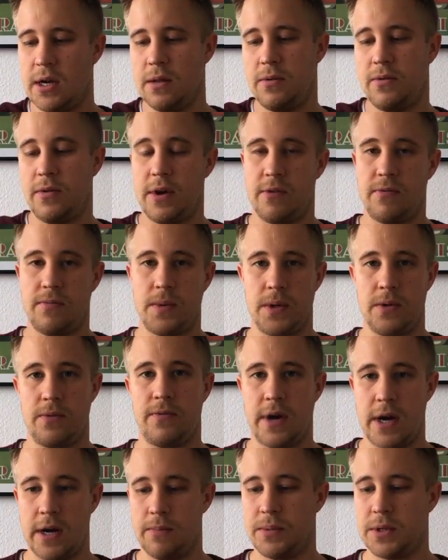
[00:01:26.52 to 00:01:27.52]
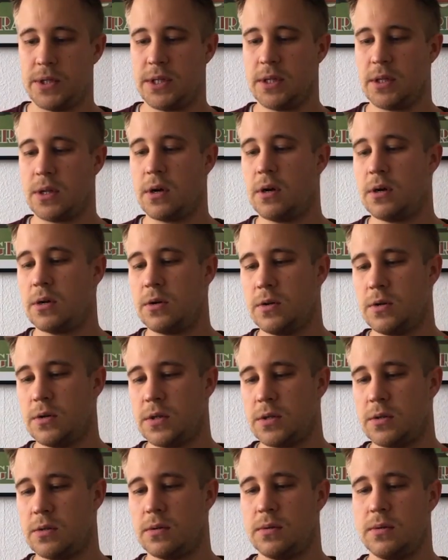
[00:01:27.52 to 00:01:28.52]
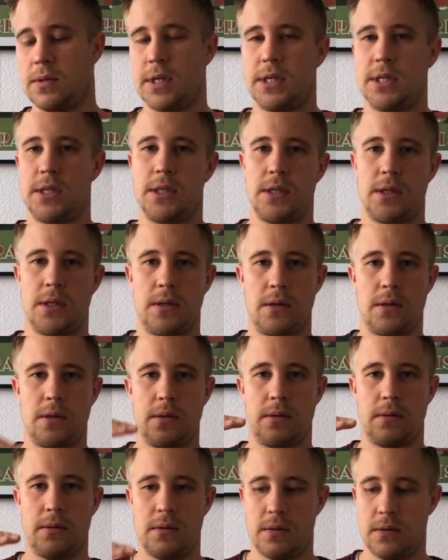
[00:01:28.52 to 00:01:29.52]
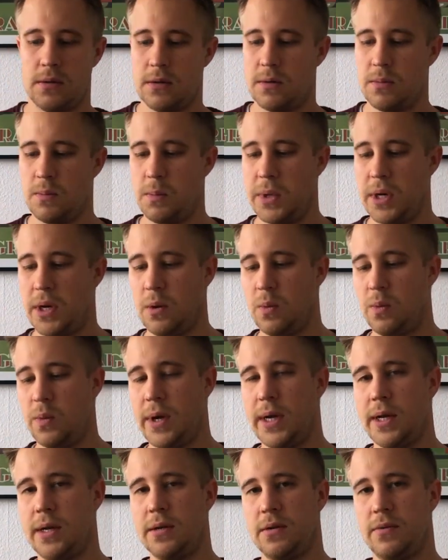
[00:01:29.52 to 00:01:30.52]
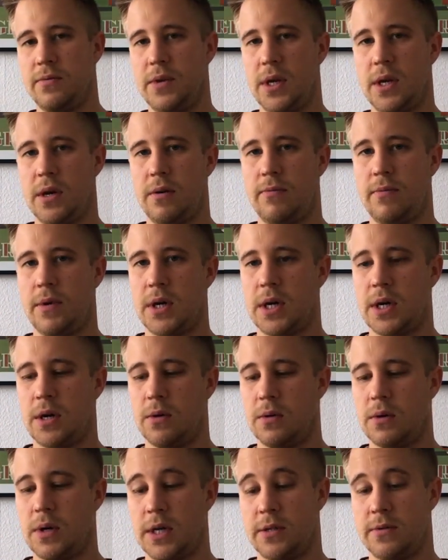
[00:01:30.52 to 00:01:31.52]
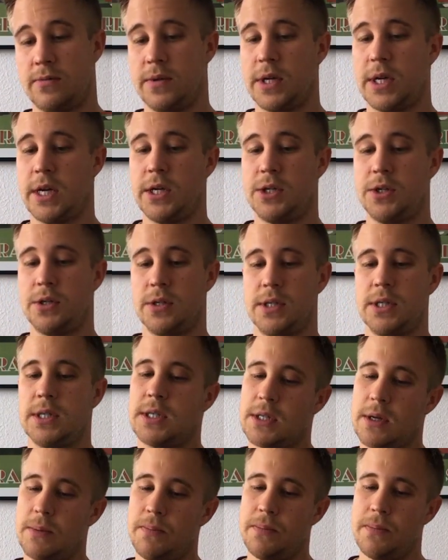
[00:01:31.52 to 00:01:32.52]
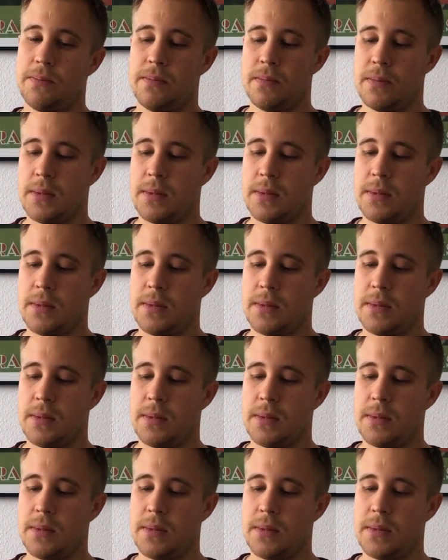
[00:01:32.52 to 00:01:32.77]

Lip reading: 12.5% alcohol, so that's in the middleweight in the Wiener Wachau classification system.